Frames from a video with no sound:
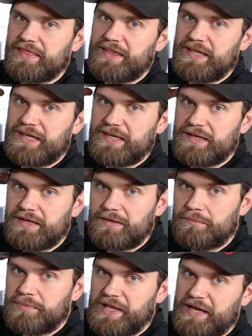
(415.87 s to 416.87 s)
the
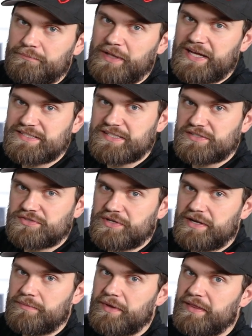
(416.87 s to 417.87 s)
black plastic
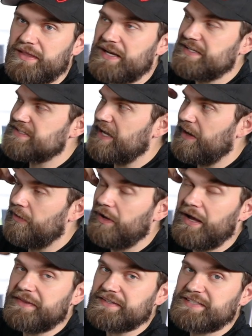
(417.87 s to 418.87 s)
trim that is out
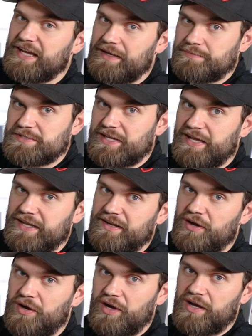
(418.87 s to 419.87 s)
on the top side
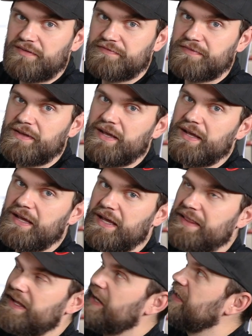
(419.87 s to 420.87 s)
off,
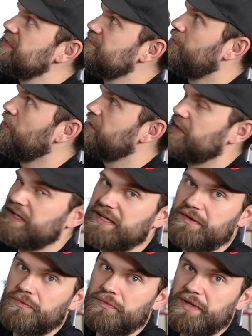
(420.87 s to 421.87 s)
and that is bolted
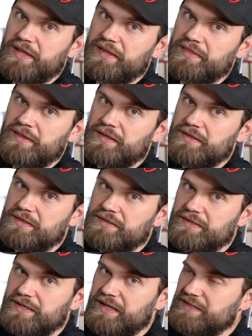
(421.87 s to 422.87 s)
in with
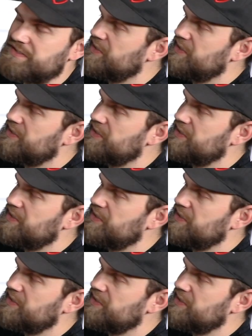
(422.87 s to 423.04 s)
kind of